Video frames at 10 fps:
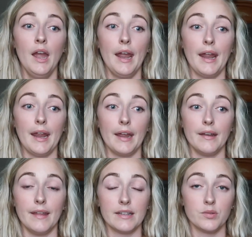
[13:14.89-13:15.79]

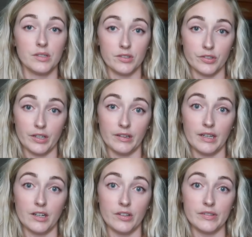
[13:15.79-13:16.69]
And that's what it's looking
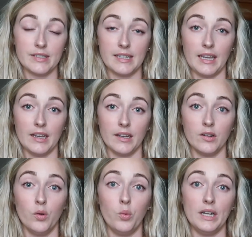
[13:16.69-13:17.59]
like on the
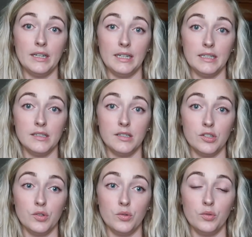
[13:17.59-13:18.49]
scan. We need
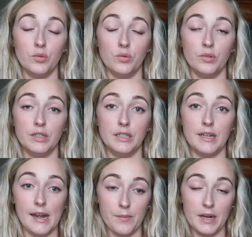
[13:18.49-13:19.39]
to
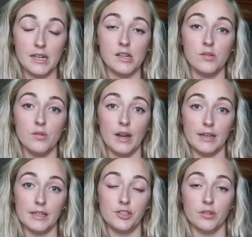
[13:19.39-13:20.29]
admit you
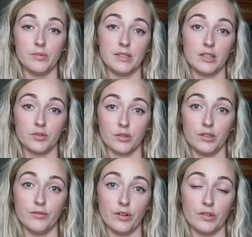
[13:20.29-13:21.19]
and get you upstairs. We're
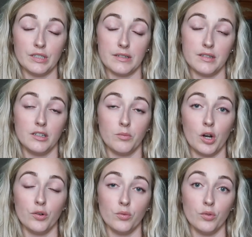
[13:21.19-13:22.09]
gonna do further testing
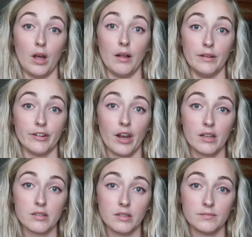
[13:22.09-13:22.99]
tomorrow to rule out liver
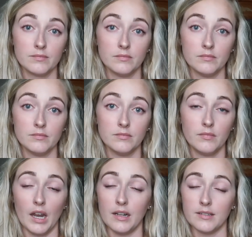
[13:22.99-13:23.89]
cancer.
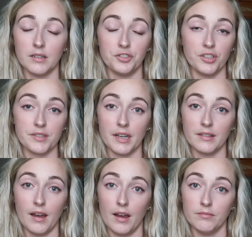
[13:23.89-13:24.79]
And he said it just
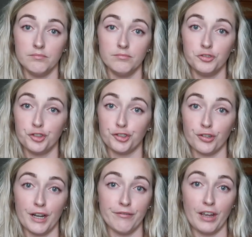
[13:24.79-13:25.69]
like that,
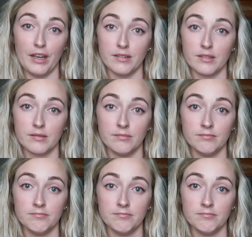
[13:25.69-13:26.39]
straight face,